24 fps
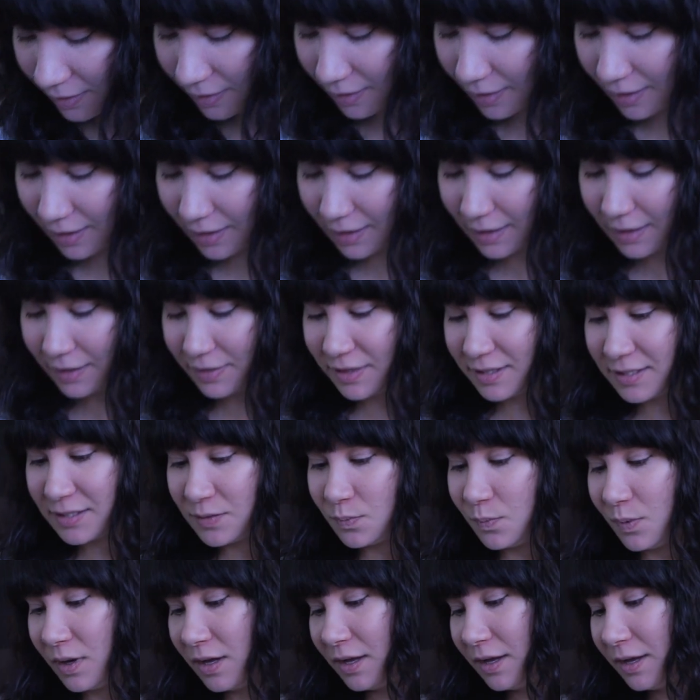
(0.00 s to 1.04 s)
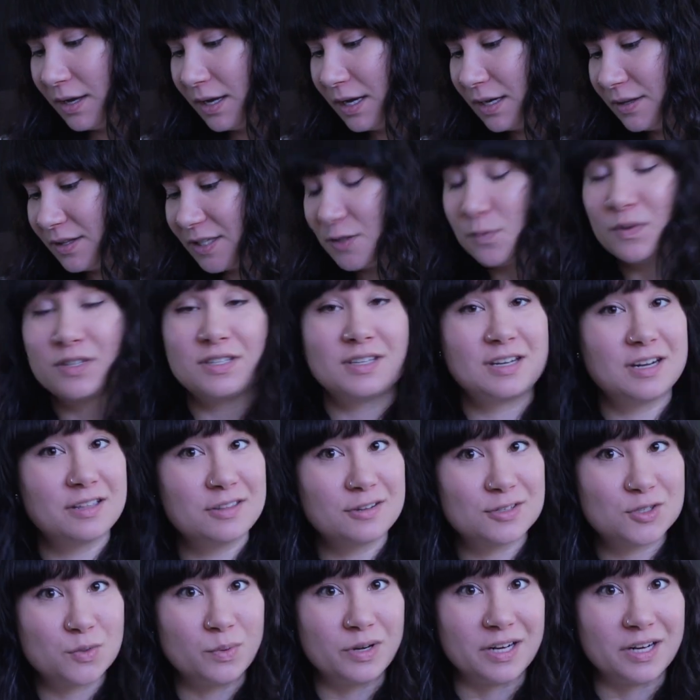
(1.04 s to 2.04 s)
Uh, this one, this one's another